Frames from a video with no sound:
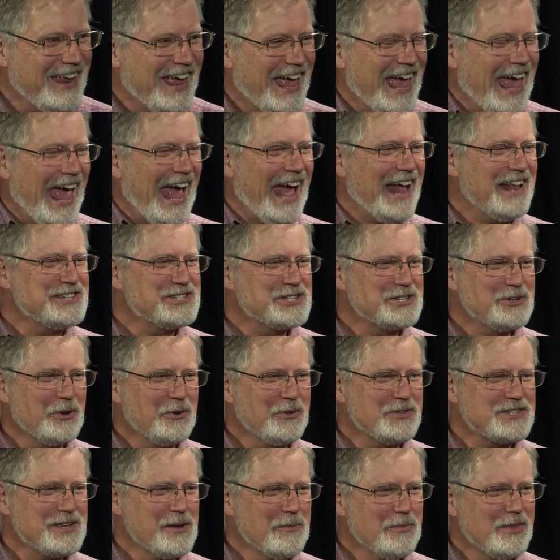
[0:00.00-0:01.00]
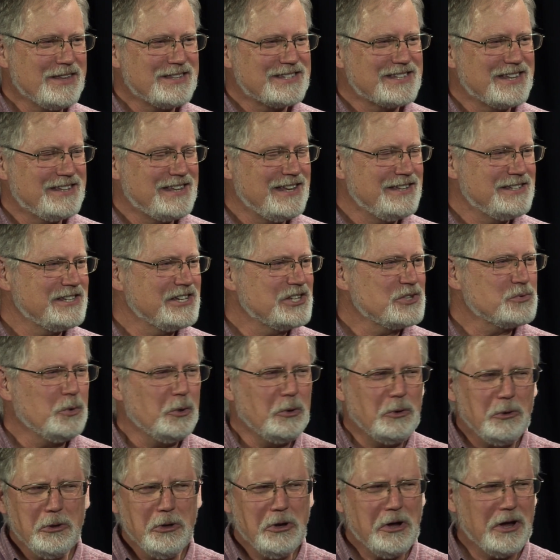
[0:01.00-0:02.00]
And so some of the statistics
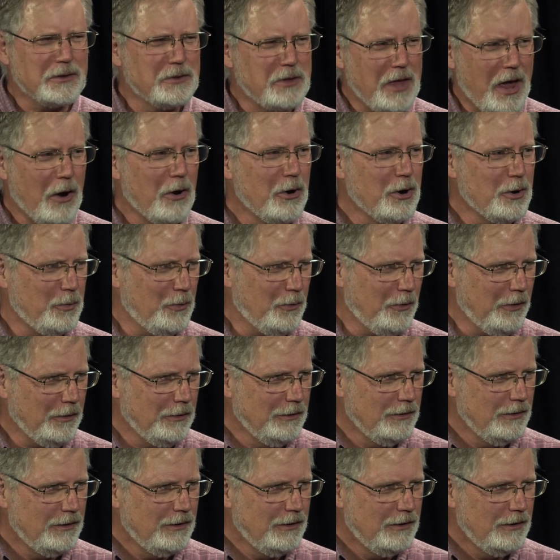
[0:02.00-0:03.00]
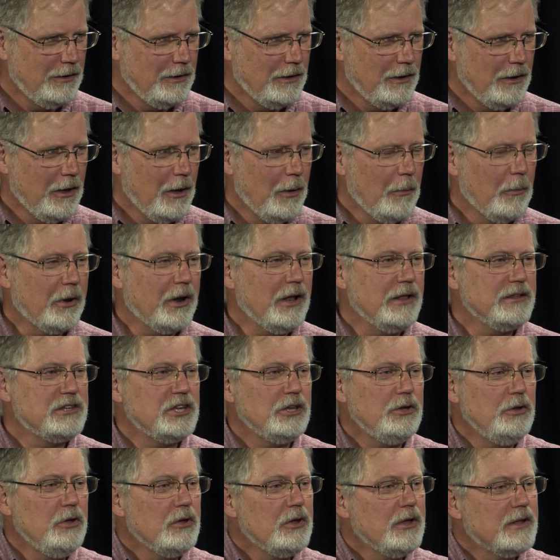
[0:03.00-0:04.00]
will look terrible, but
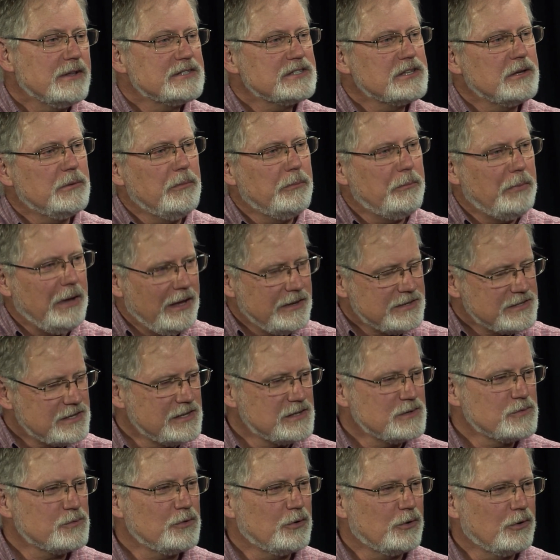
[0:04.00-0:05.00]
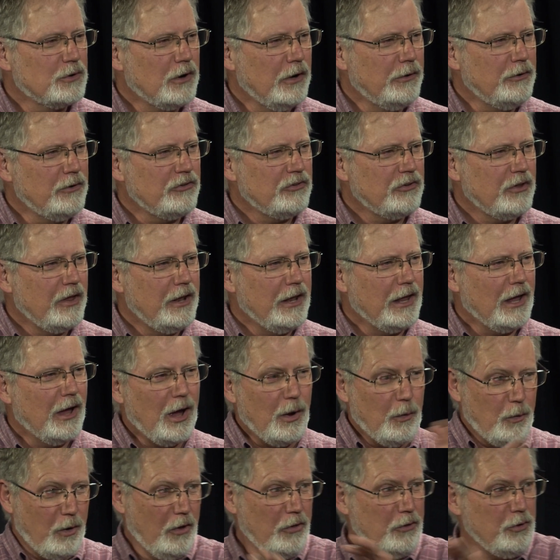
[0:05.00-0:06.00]
until you get some basis for understanding how
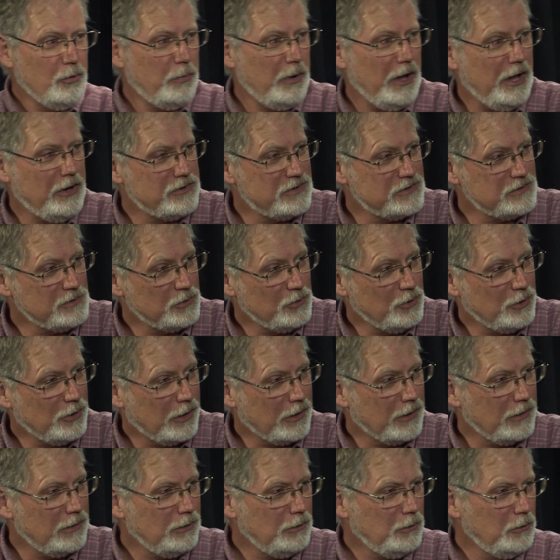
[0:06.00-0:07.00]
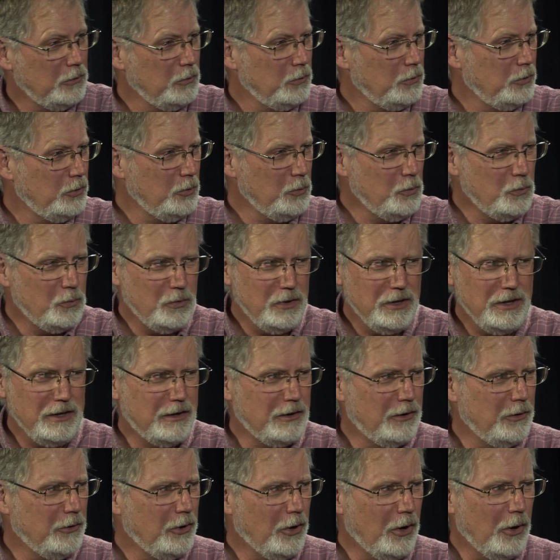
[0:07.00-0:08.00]
other pages look, you really
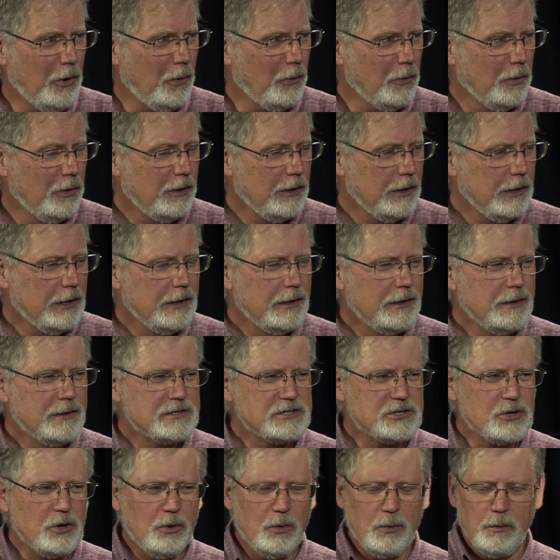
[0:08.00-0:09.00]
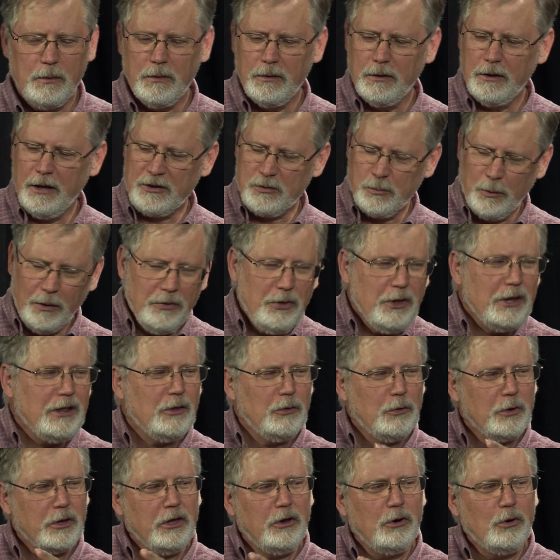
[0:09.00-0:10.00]
don't know. So it's one thing to
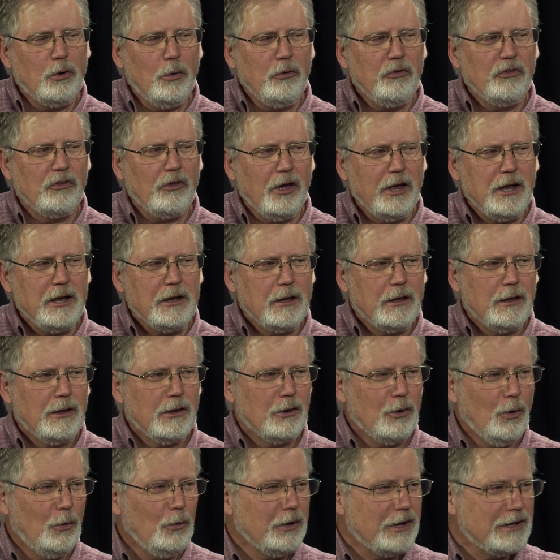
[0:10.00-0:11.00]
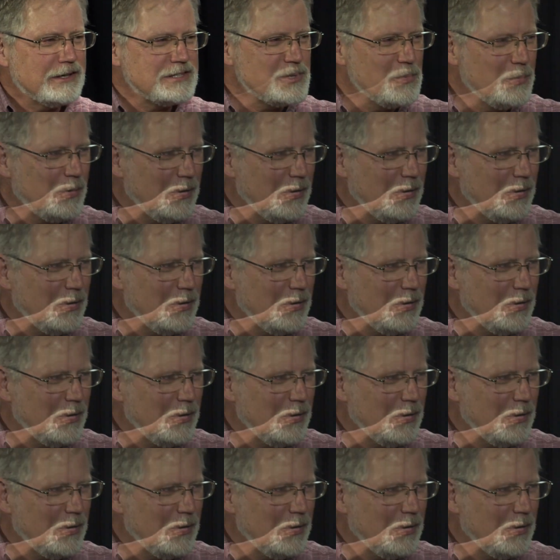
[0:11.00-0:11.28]
look at your own site. Go look at someone